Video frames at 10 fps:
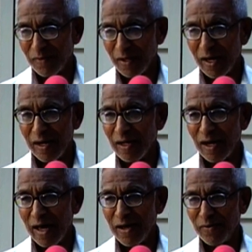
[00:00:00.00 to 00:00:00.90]
And
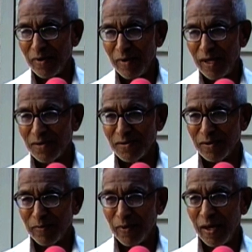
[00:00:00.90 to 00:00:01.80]
life means
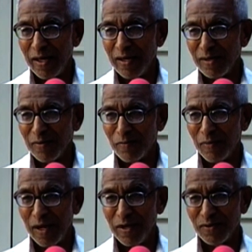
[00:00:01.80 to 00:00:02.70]
pain,
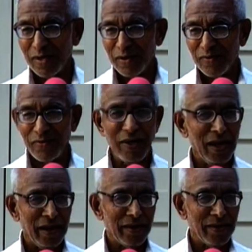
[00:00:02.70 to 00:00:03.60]
pleasure,
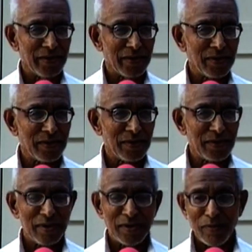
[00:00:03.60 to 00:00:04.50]
feeling.
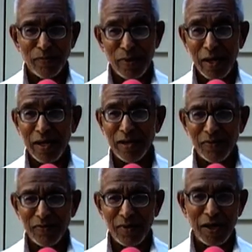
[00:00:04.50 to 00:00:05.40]
Pain,
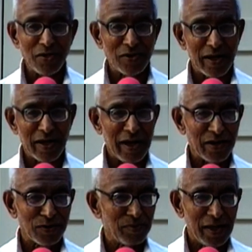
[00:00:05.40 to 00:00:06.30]
pleasure,
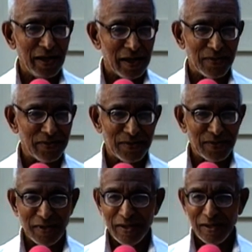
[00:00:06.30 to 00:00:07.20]

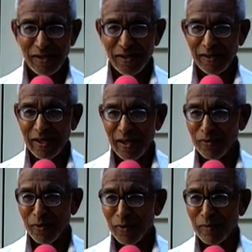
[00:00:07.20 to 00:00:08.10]
experience.
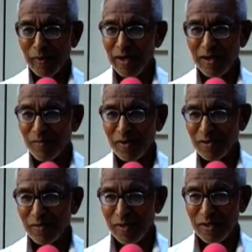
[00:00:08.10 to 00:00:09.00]
Therefore, mind
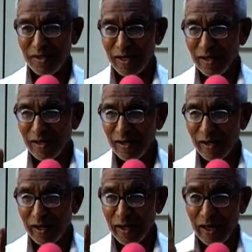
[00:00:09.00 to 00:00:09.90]
must be taken
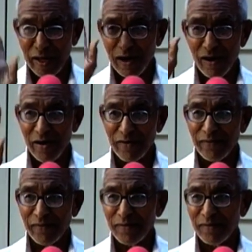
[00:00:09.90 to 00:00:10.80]
care of.